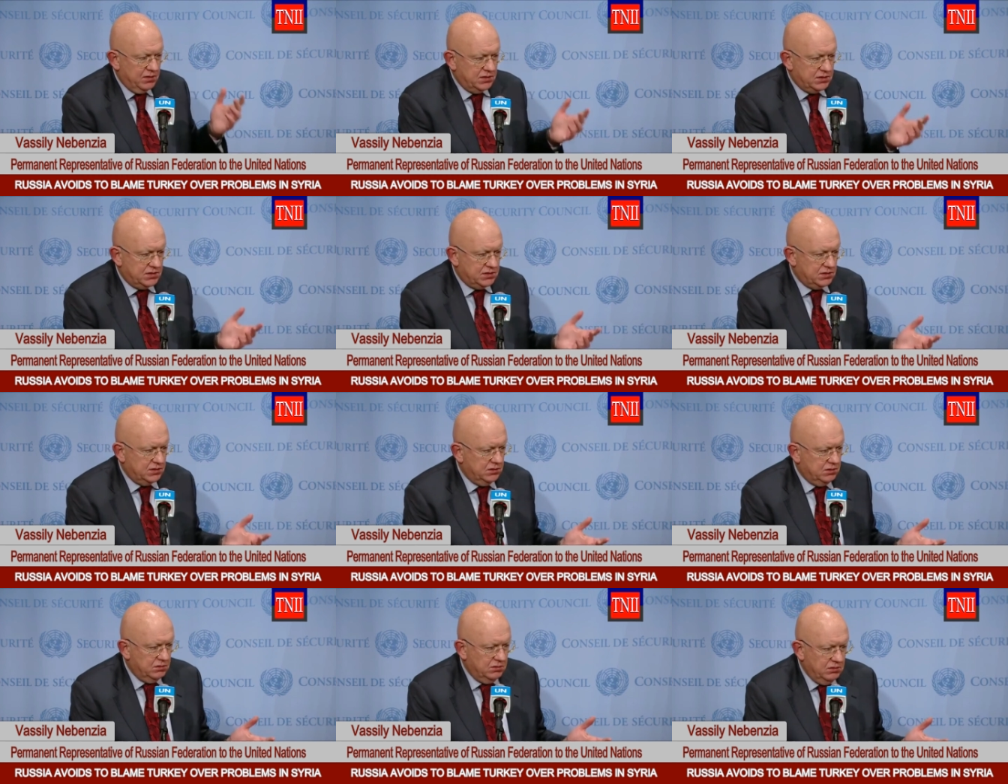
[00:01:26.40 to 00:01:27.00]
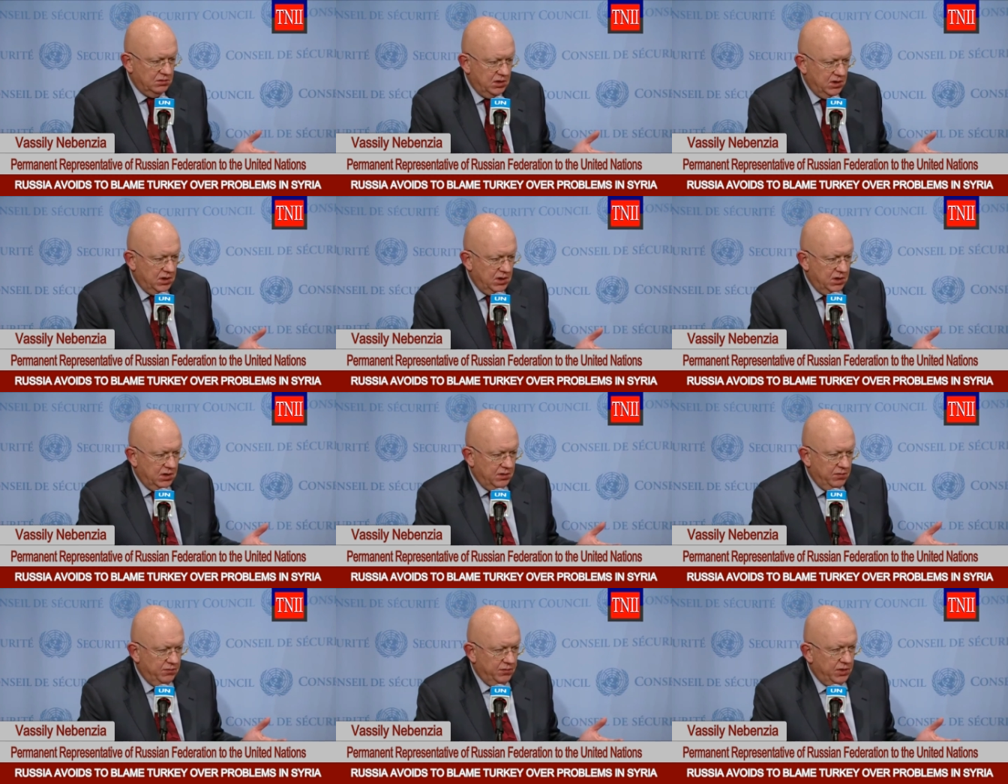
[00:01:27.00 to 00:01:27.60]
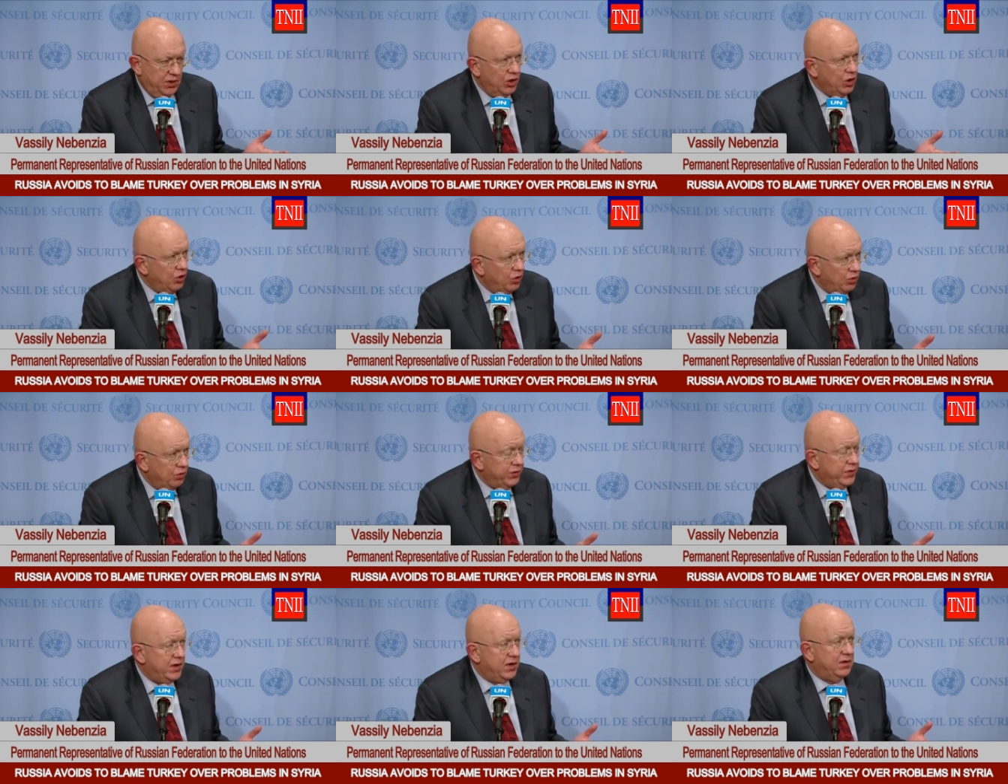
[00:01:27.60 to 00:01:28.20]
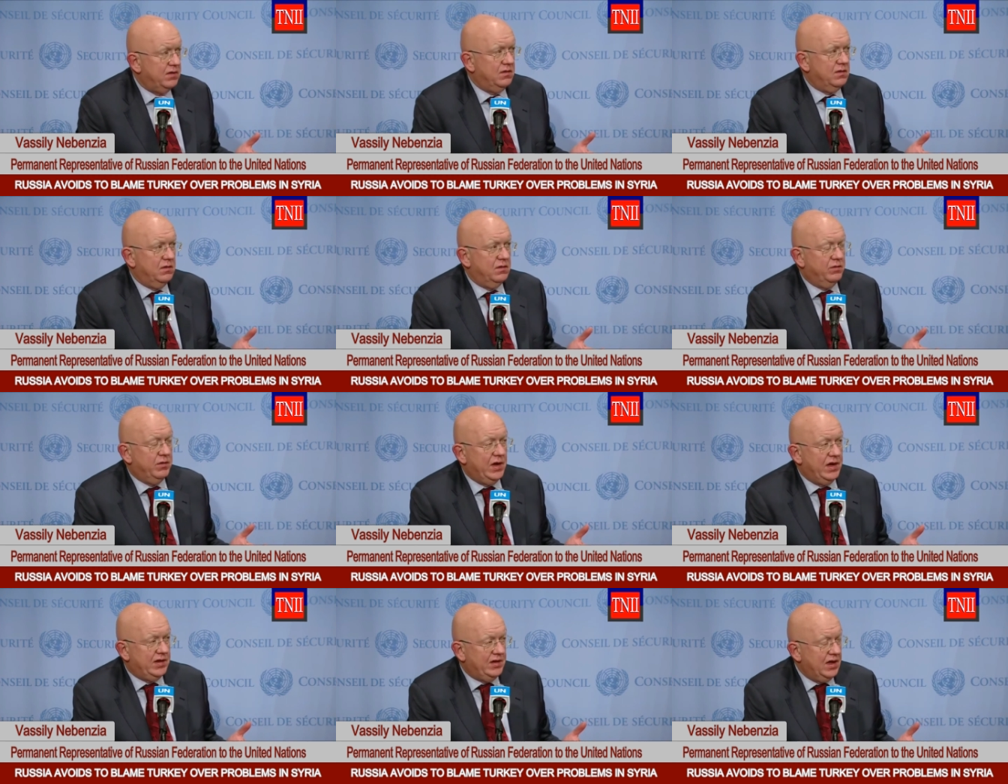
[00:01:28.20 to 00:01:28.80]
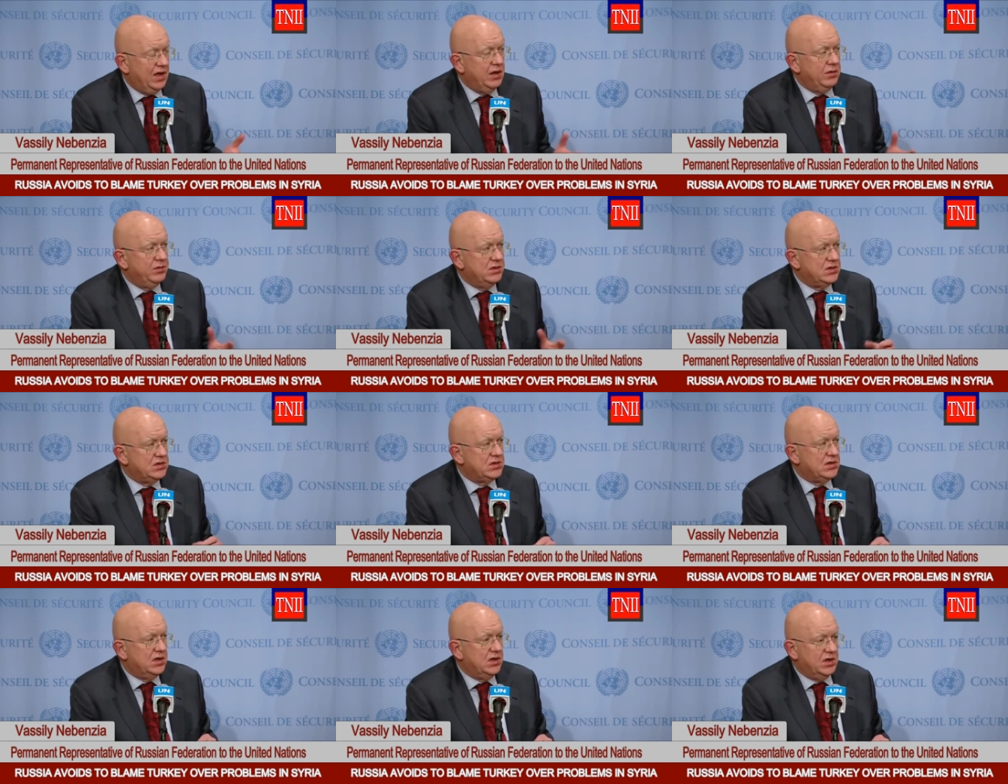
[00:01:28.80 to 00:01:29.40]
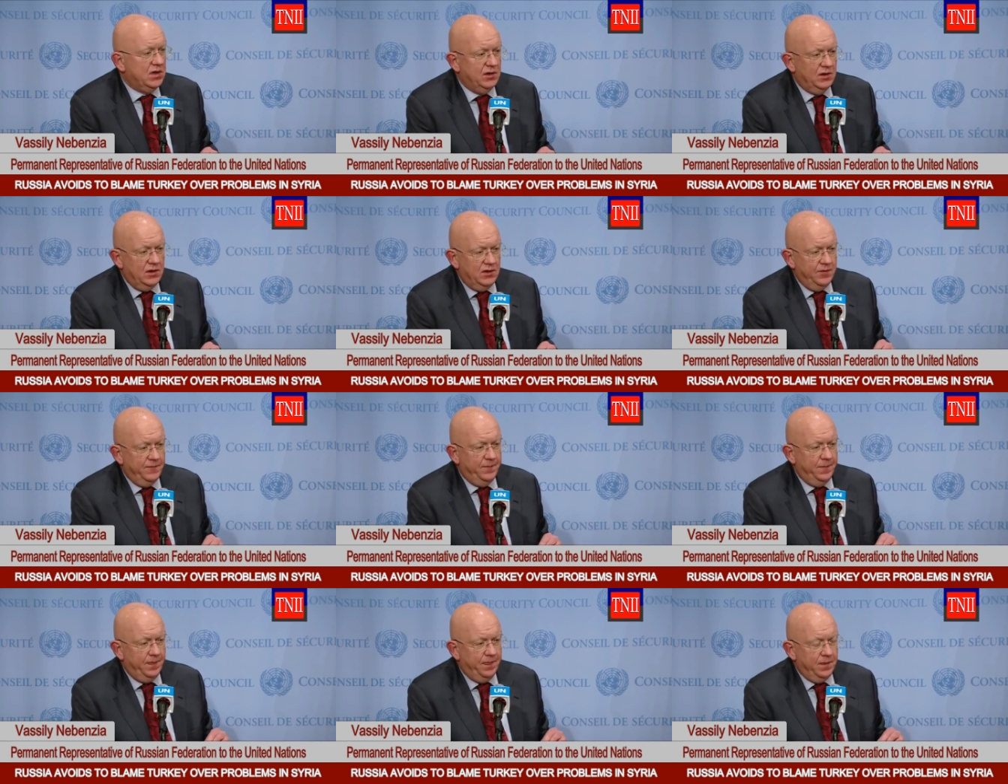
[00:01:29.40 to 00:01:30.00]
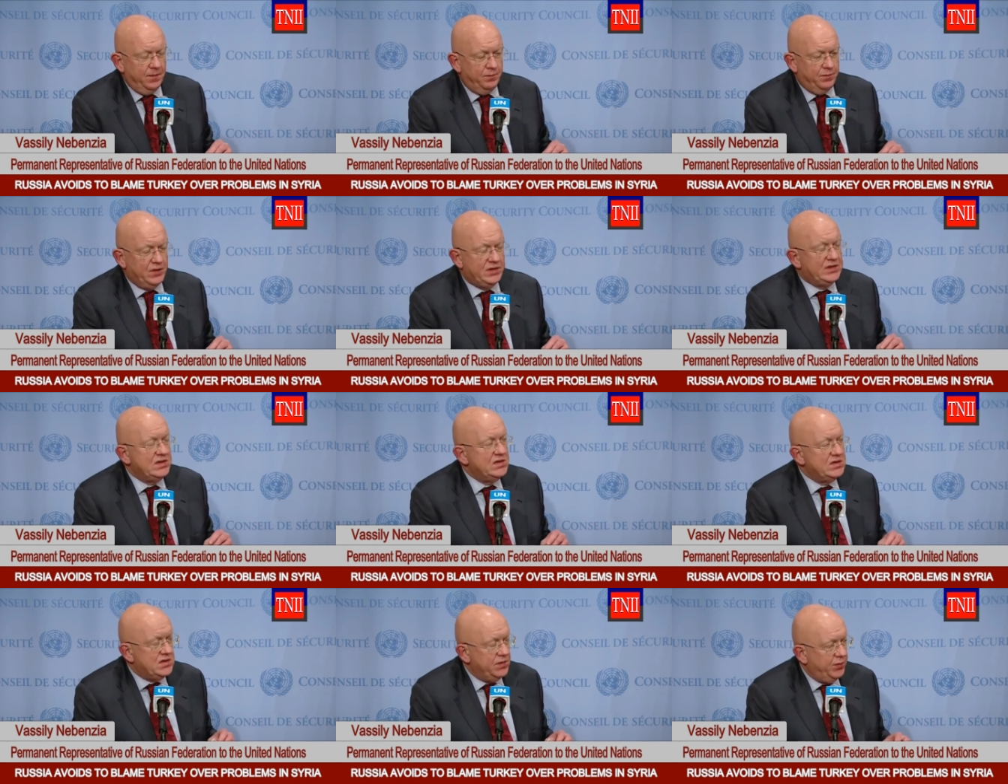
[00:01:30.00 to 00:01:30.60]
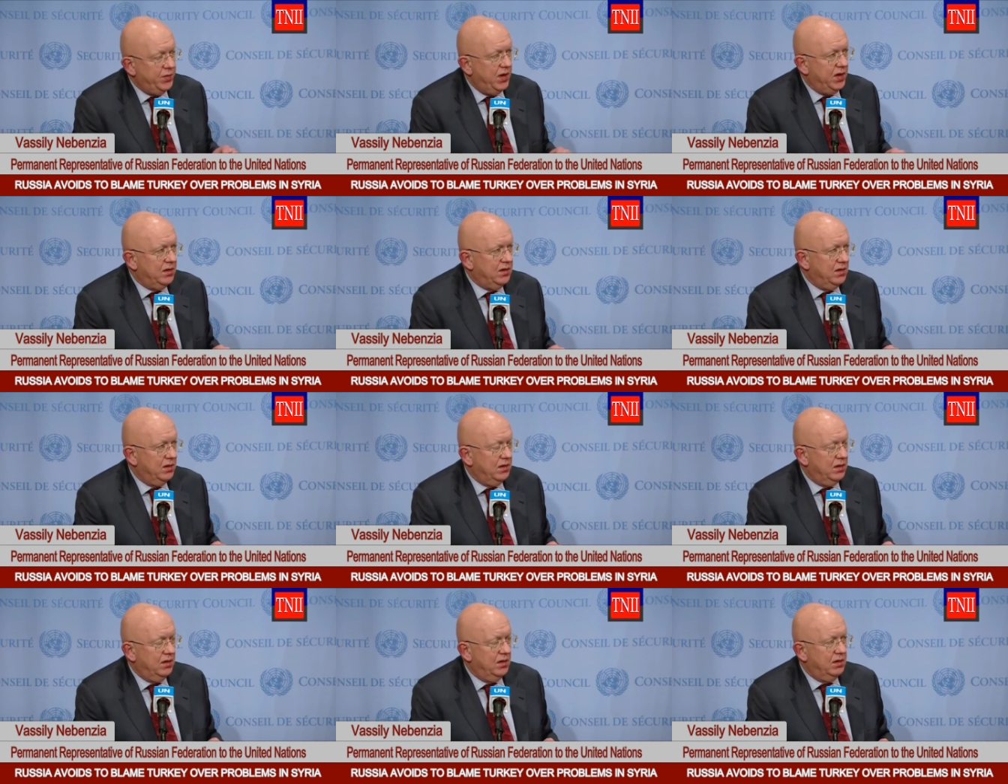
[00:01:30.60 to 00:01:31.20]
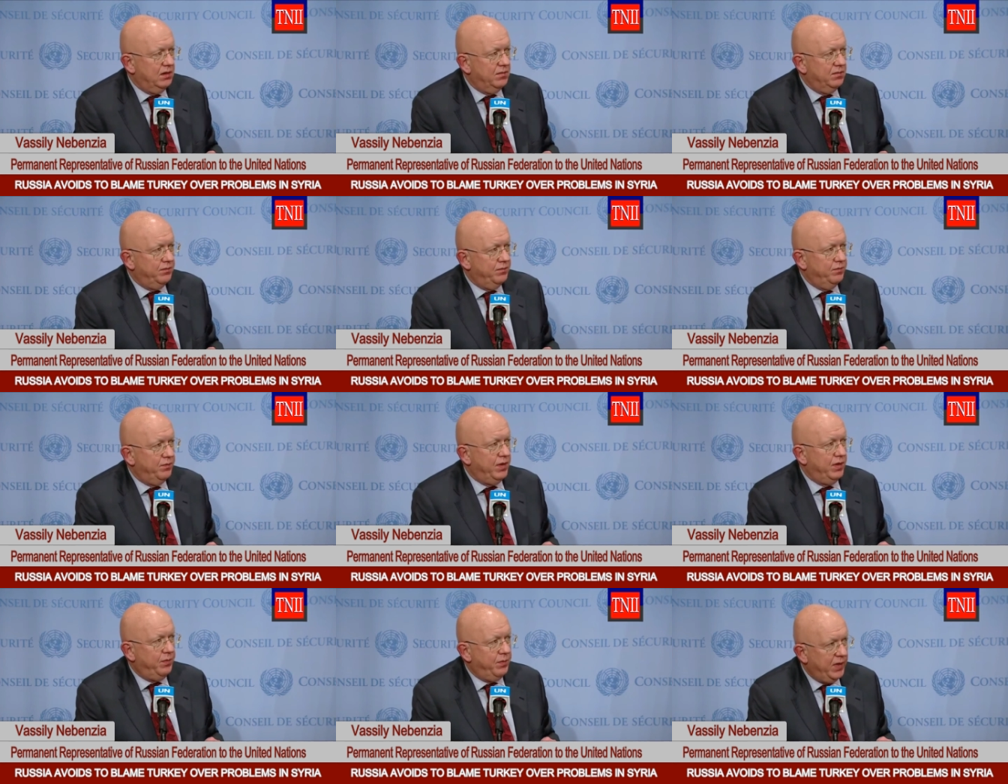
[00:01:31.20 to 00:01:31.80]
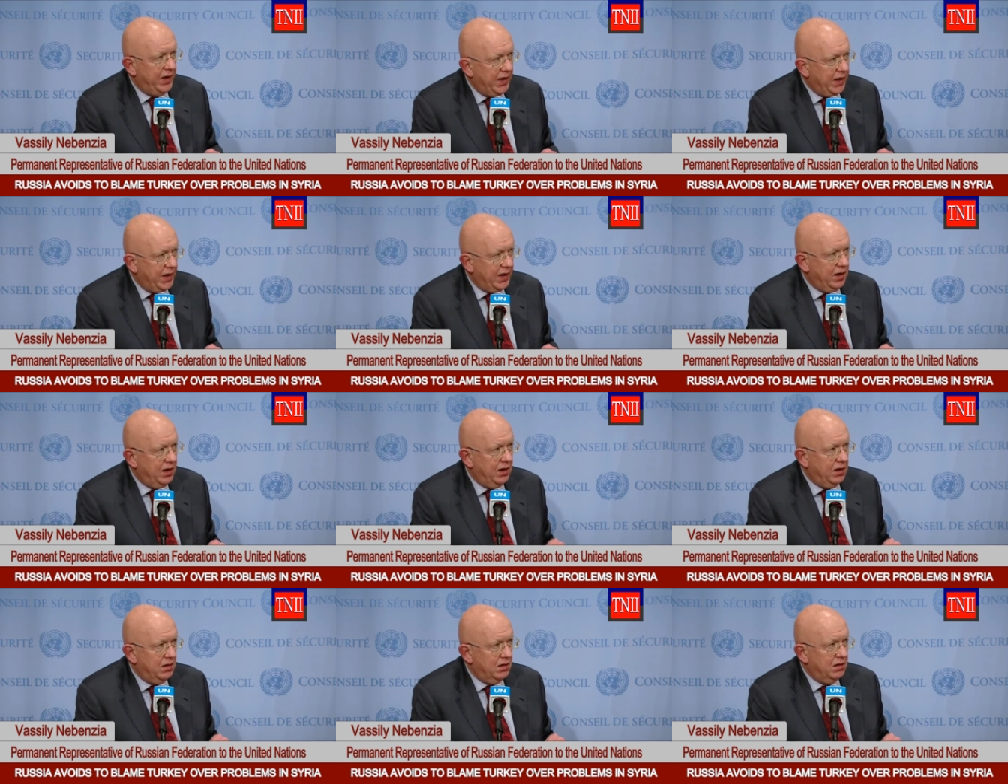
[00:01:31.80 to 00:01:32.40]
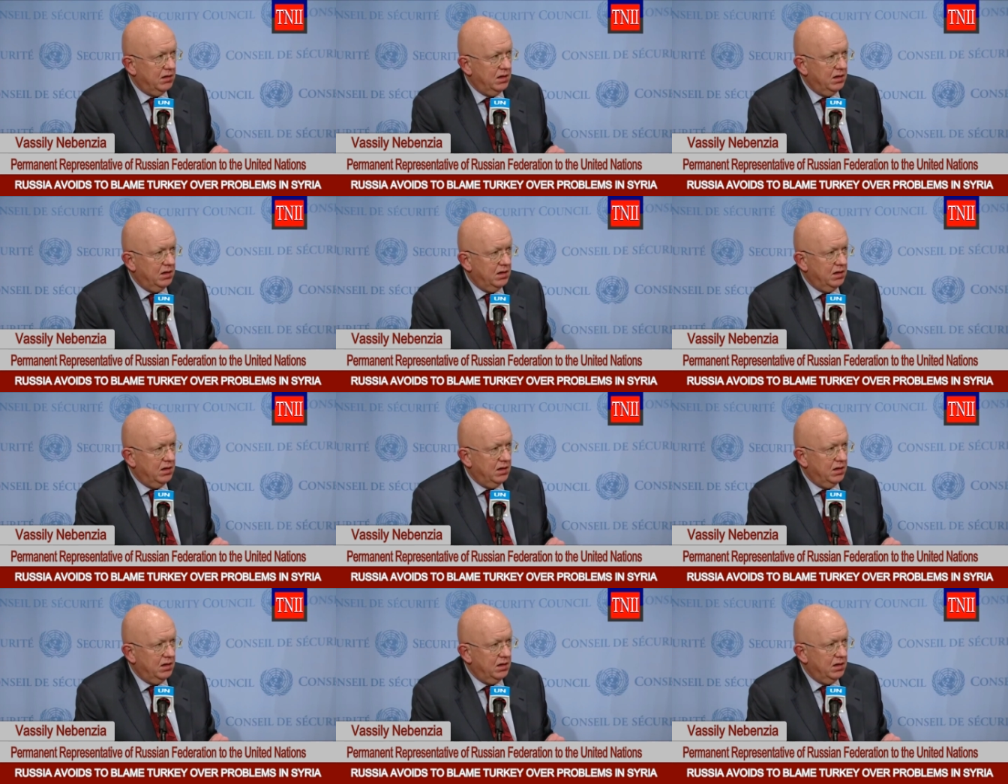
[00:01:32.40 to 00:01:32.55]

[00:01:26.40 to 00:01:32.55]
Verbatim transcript: So we know that White Helmets are participating in preparing